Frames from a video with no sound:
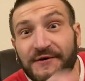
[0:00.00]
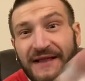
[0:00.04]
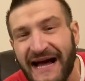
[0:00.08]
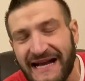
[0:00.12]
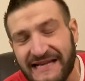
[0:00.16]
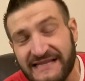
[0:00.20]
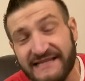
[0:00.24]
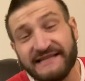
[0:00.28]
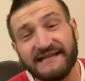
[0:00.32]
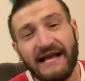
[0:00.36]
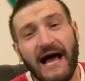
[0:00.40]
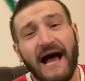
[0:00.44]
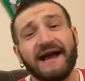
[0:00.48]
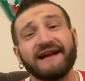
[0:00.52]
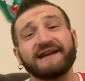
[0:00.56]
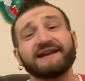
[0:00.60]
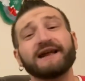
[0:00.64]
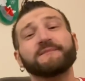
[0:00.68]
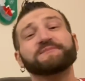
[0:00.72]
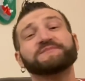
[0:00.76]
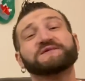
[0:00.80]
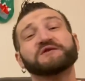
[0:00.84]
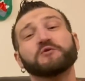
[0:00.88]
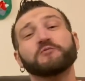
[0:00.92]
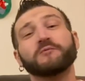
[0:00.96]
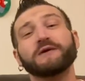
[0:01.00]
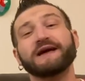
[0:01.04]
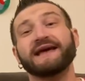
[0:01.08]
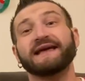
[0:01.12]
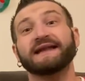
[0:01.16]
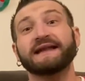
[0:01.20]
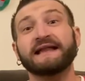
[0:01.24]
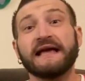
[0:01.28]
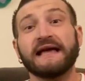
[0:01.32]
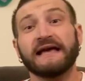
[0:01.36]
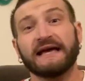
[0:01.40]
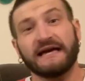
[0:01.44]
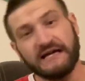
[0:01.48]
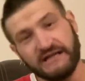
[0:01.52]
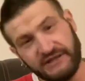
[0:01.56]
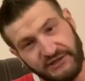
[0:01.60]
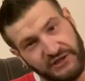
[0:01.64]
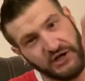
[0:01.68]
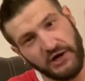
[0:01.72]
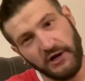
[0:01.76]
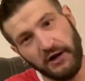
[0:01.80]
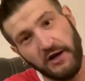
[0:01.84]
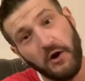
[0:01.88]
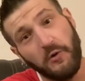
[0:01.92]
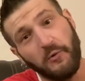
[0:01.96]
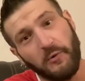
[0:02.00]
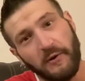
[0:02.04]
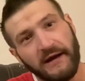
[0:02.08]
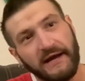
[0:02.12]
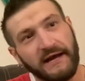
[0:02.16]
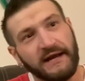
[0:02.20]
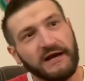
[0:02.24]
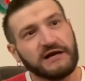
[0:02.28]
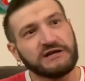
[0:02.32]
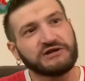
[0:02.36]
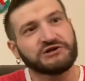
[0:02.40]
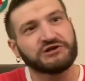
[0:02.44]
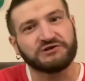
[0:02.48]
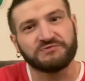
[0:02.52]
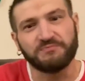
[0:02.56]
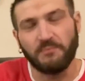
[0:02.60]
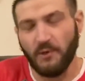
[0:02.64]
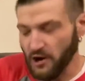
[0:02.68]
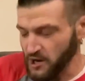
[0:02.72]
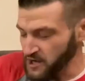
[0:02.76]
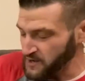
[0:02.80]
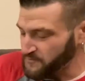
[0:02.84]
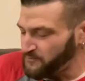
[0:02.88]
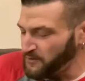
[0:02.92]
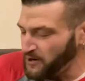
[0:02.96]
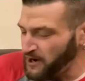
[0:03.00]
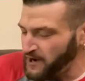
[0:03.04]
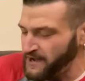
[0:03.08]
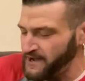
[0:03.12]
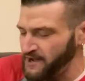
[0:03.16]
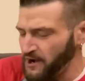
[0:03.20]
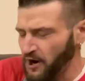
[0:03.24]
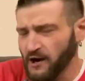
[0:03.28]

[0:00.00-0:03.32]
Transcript: that signed up to win is going to win a smark button.